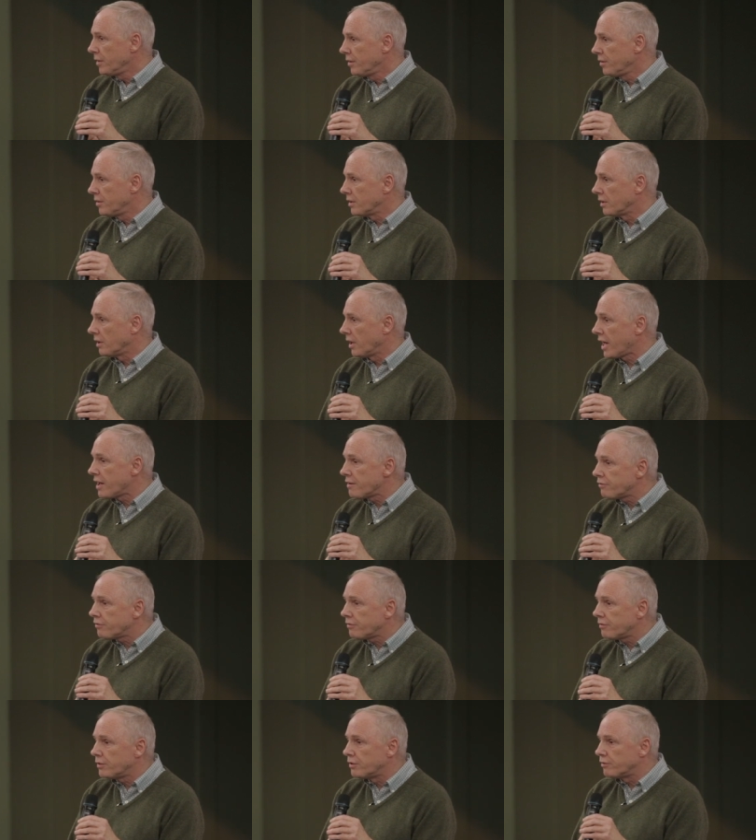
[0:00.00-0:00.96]
the
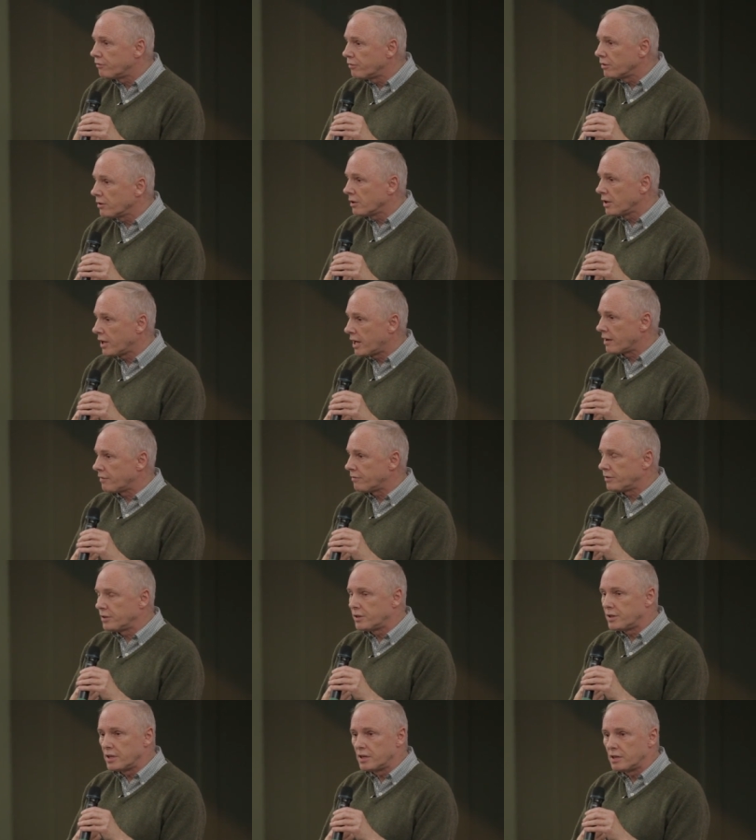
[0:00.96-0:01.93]
life, the full life
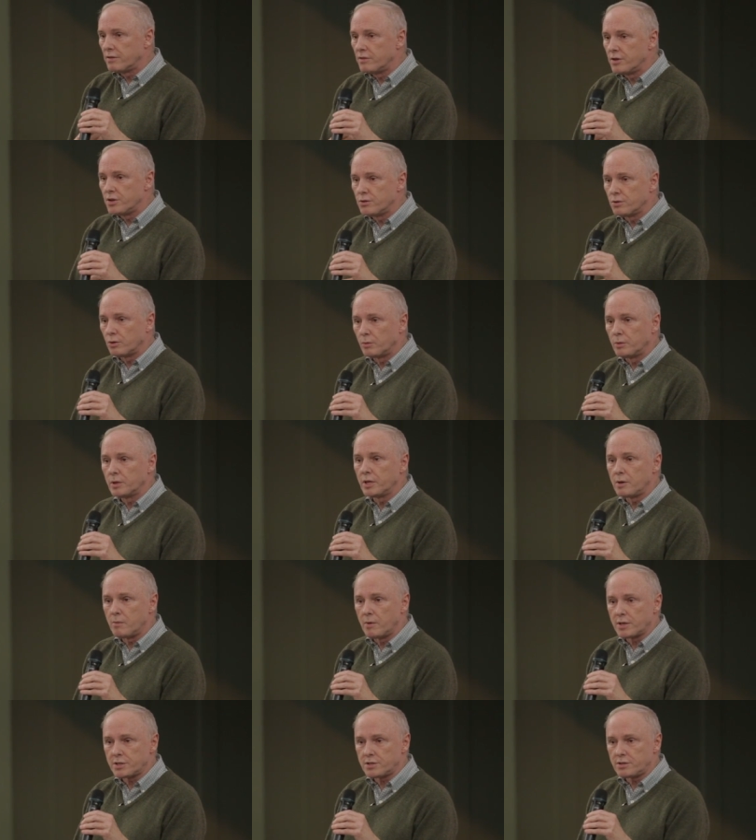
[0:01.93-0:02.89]
that the individual really
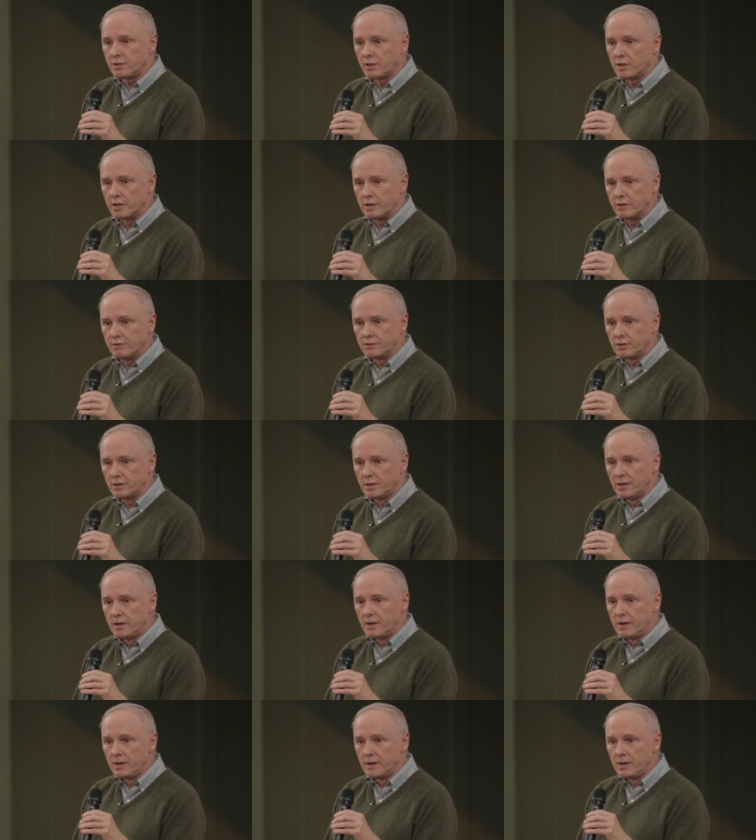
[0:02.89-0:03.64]
wants to live,